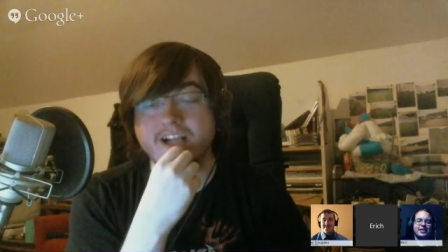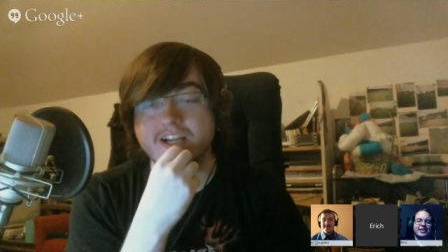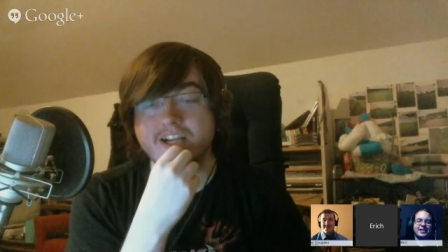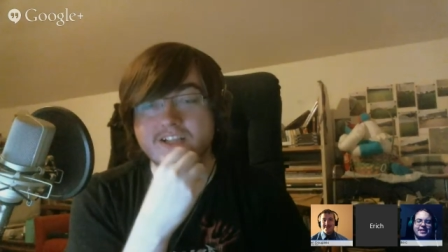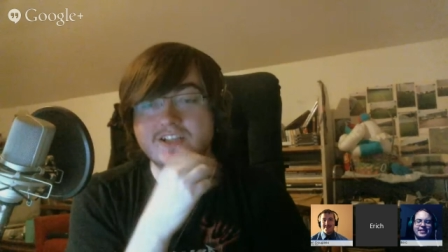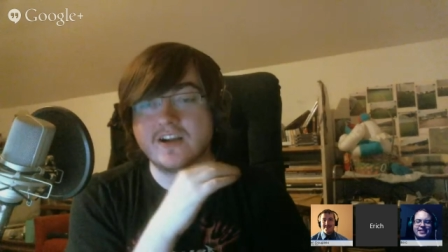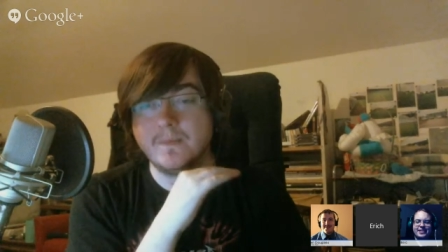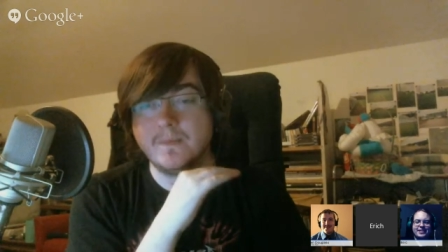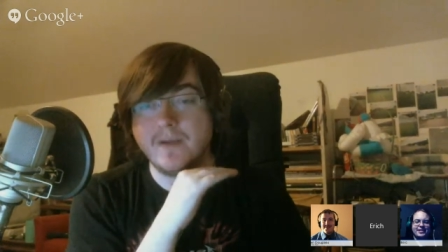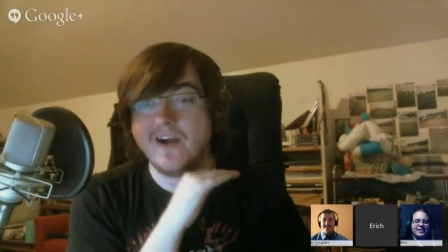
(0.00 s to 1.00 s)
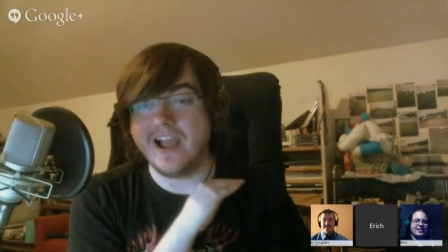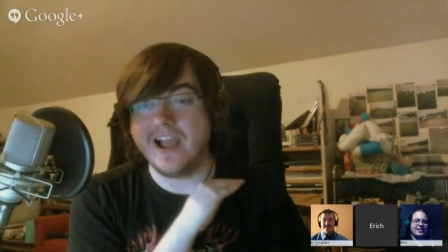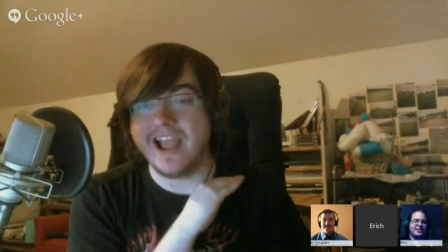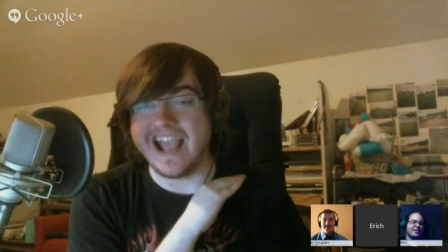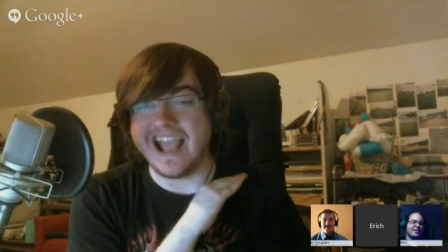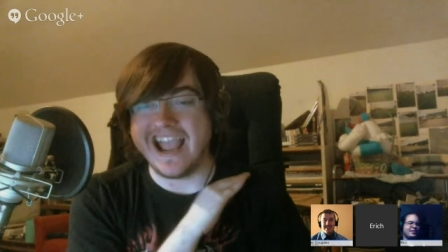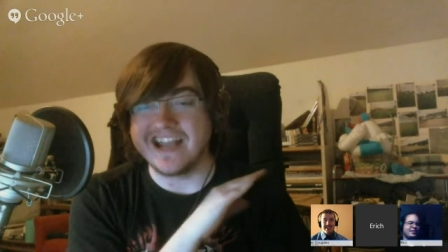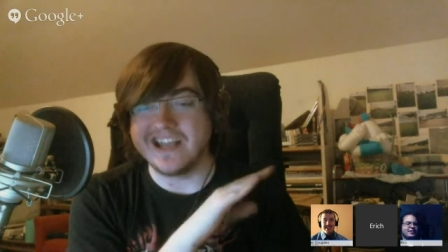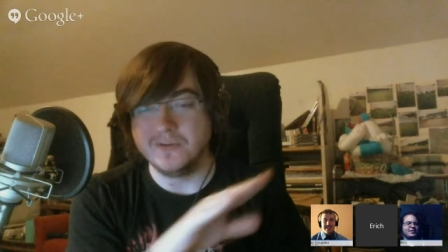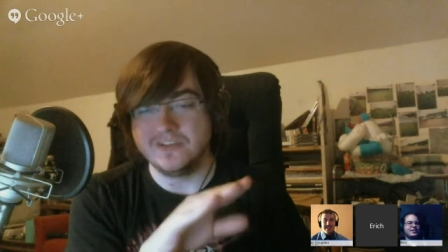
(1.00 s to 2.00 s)
going to talk about
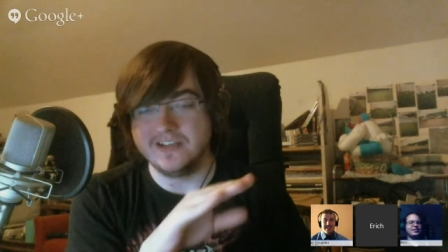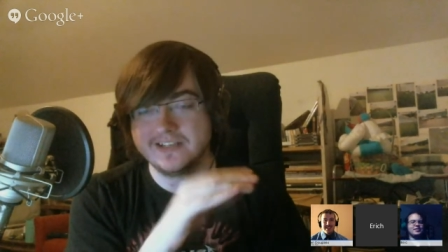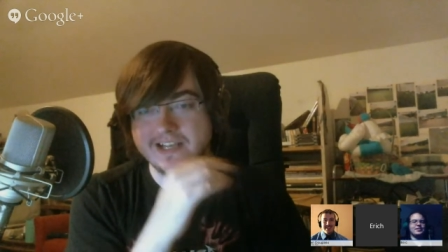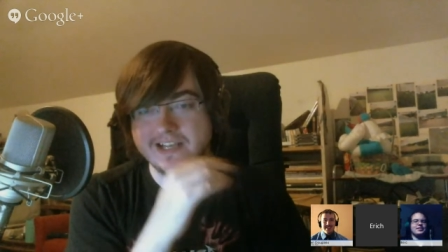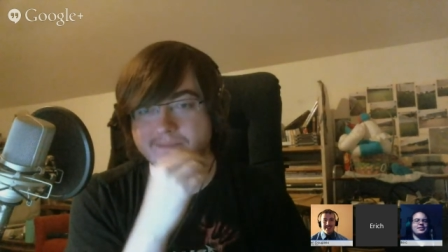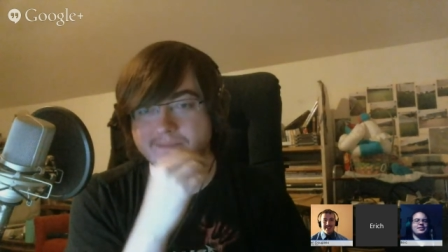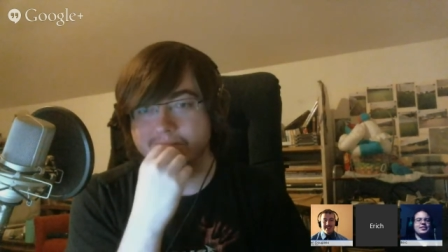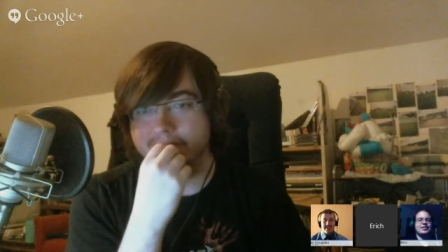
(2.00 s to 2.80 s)
any new Zelda game.